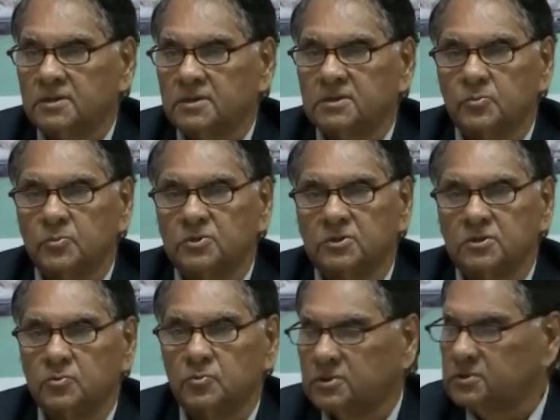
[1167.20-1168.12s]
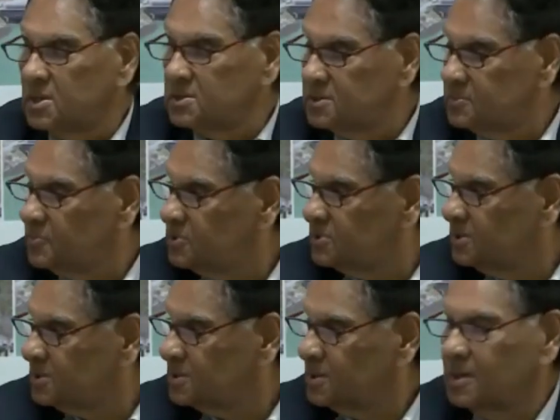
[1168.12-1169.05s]
I think with these words and with
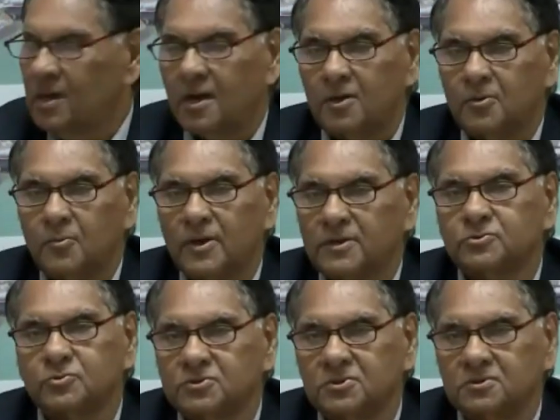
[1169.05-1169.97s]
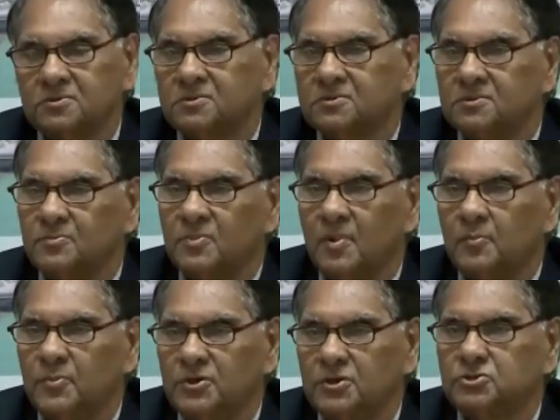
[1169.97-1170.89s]
the advice to the
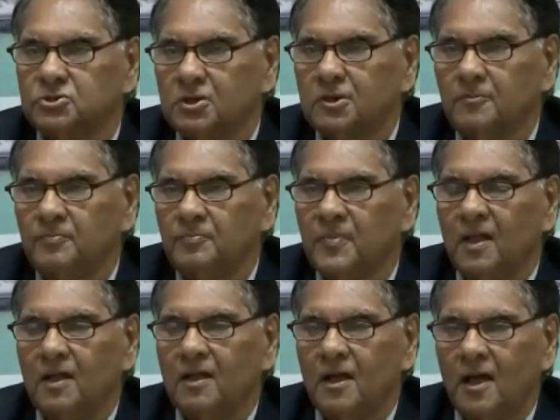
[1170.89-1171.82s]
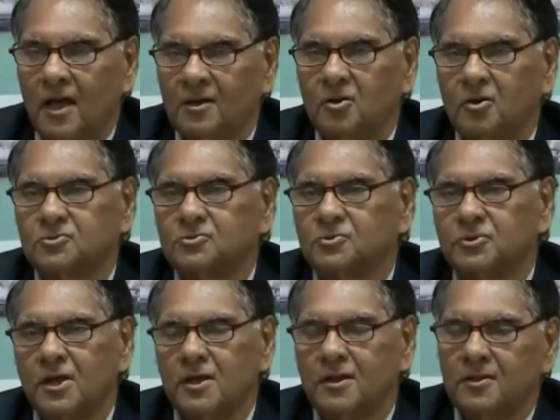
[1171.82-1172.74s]
BHL and also
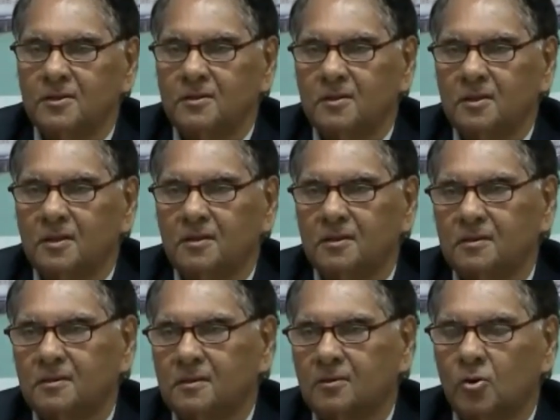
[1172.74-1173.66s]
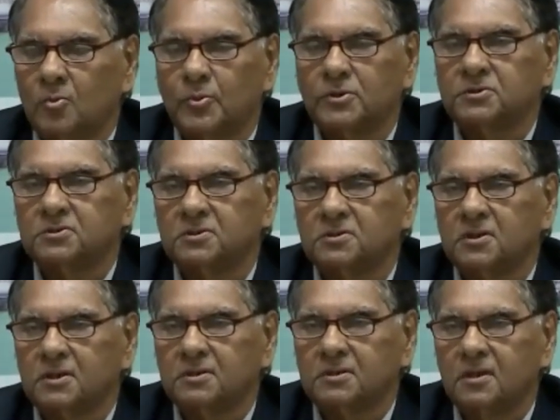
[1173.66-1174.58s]
Tehri Corporation,
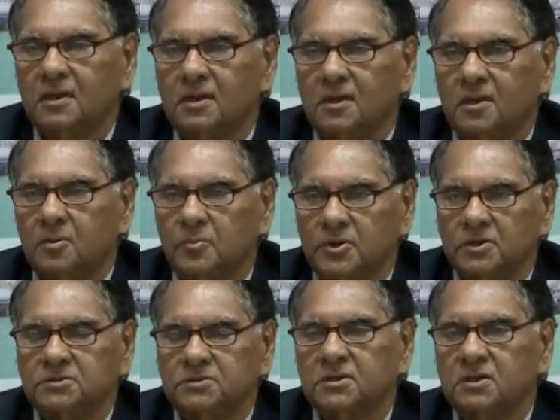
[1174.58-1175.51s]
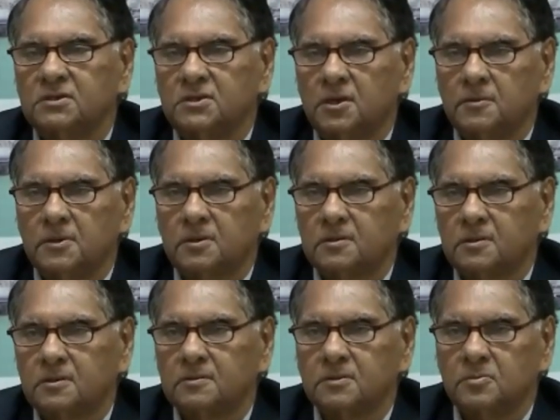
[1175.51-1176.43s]
that BHL is
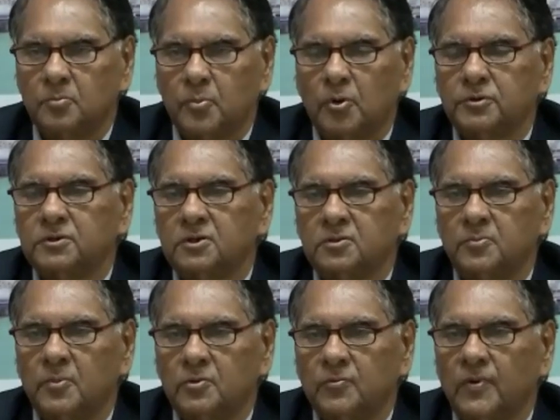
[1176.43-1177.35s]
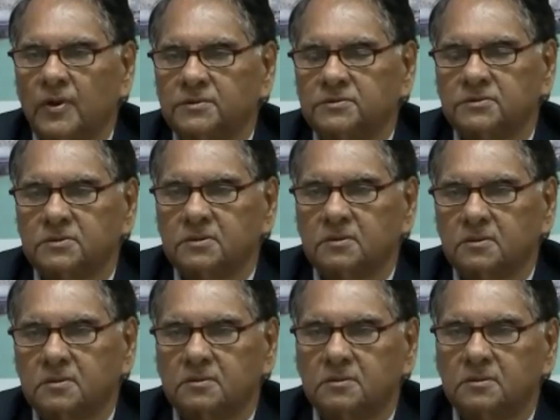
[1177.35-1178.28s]
our important manufacturing
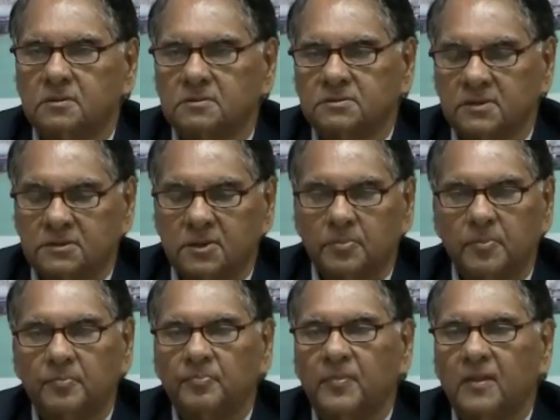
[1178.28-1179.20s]
setup.